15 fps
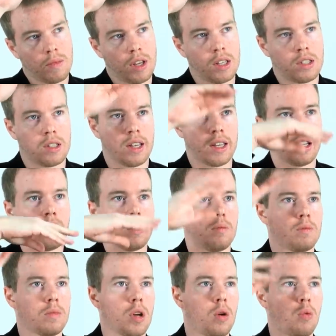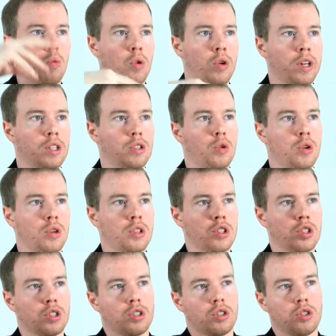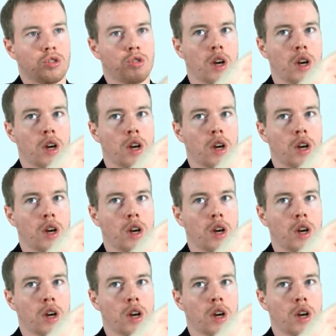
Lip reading: It's like a warning torch to